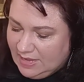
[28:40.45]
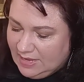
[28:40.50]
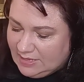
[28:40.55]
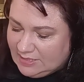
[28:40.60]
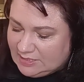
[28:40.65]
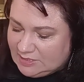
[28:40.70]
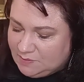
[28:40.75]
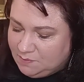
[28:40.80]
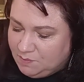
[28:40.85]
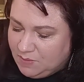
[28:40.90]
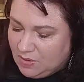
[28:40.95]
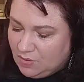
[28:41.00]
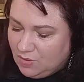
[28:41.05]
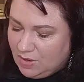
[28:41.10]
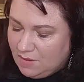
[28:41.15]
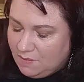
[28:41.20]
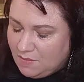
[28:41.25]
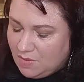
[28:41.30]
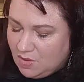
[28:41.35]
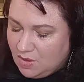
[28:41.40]

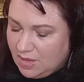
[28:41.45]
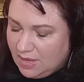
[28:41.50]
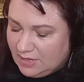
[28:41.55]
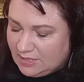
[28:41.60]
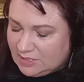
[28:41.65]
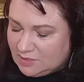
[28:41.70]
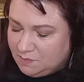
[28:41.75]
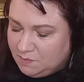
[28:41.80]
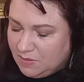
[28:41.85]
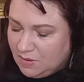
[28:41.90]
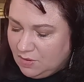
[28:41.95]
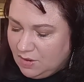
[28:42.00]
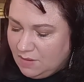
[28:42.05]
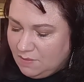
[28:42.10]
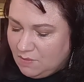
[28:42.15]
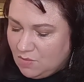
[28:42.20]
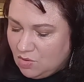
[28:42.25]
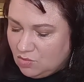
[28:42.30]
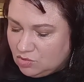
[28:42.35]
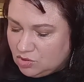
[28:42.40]

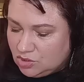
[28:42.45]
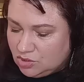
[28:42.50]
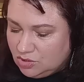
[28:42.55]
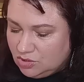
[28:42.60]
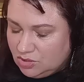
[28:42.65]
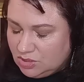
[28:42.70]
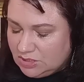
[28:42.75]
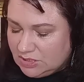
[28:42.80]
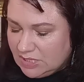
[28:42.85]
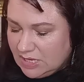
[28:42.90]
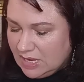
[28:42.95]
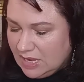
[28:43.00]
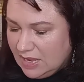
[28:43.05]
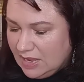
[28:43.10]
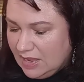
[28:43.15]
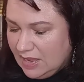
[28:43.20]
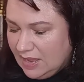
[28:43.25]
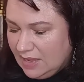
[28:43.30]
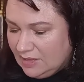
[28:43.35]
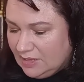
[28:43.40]
experim- Motors.
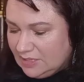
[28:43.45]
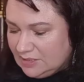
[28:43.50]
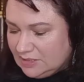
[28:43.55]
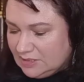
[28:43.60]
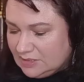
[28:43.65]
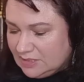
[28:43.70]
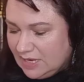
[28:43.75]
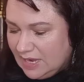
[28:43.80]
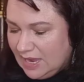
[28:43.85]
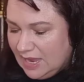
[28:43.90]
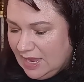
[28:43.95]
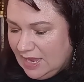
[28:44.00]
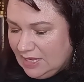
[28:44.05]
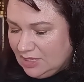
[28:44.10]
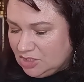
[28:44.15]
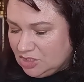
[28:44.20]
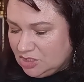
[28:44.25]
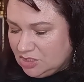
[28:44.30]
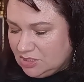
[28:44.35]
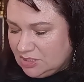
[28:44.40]
This is a
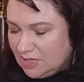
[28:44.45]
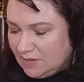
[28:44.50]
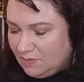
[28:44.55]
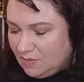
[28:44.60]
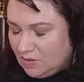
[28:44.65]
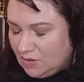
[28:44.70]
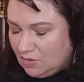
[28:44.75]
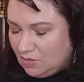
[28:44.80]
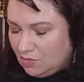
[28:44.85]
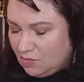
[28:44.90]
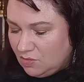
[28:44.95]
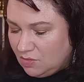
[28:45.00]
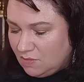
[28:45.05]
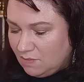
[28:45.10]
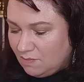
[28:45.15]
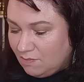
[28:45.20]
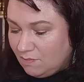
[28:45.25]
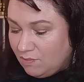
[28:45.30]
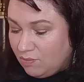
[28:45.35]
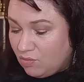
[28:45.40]
HW
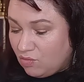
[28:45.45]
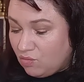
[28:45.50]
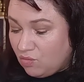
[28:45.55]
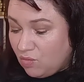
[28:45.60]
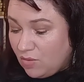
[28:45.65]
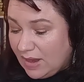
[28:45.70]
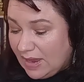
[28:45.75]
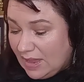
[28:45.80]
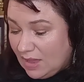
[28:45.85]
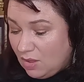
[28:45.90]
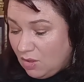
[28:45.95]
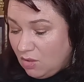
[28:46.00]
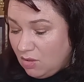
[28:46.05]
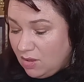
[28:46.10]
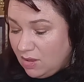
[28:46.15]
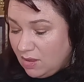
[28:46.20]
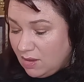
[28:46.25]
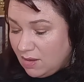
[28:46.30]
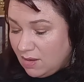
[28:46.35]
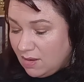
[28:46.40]

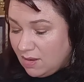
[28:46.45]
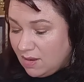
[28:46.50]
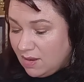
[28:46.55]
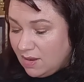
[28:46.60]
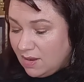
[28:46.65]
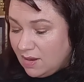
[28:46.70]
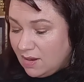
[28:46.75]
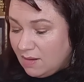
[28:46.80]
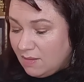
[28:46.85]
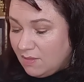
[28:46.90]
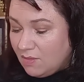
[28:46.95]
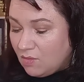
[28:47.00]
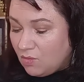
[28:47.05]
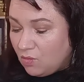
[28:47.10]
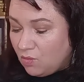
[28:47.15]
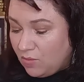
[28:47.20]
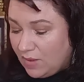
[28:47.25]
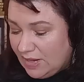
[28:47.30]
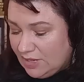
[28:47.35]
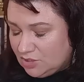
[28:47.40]
Braille
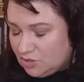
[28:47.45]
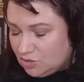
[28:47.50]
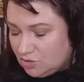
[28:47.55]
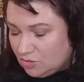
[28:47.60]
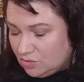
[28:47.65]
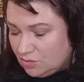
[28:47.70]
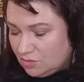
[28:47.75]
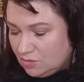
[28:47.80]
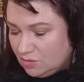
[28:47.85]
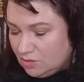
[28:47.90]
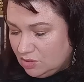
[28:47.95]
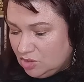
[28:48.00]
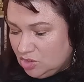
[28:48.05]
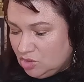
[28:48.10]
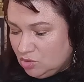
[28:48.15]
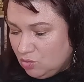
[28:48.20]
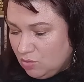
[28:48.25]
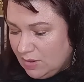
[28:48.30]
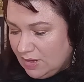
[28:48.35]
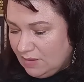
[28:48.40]
Racer
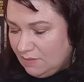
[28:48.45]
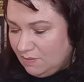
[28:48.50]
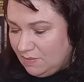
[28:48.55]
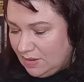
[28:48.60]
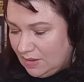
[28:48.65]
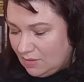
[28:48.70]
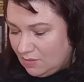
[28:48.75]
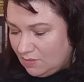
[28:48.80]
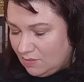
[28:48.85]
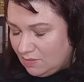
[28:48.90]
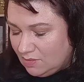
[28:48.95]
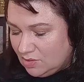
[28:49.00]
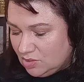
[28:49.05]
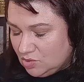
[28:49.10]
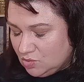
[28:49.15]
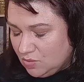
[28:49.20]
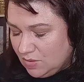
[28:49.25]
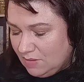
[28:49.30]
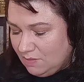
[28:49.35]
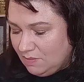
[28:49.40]
twin mill.
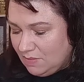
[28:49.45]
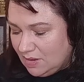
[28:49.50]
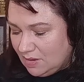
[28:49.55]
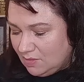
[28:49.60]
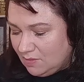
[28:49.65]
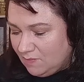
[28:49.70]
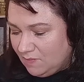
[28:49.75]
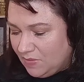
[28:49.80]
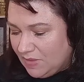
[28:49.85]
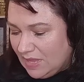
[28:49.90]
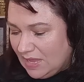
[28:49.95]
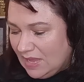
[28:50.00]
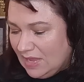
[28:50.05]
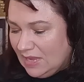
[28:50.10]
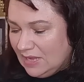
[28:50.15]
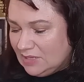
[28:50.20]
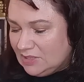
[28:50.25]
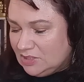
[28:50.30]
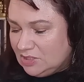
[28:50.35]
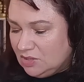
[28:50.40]
Twin mill.
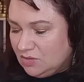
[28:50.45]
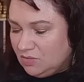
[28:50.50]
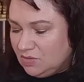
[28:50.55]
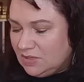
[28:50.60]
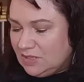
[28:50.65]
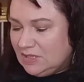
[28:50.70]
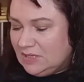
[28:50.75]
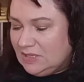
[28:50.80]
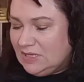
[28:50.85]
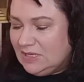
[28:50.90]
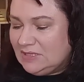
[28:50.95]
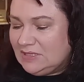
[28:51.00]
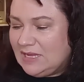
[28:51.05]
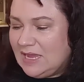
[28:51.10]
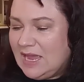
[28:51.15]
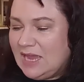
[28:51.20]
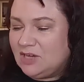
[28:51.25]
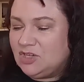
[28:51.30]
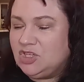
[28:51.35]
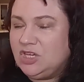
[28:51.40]
So this
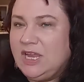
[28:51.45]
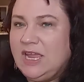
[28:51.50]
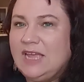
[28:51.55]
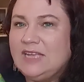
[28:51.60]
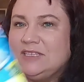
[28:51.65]
actually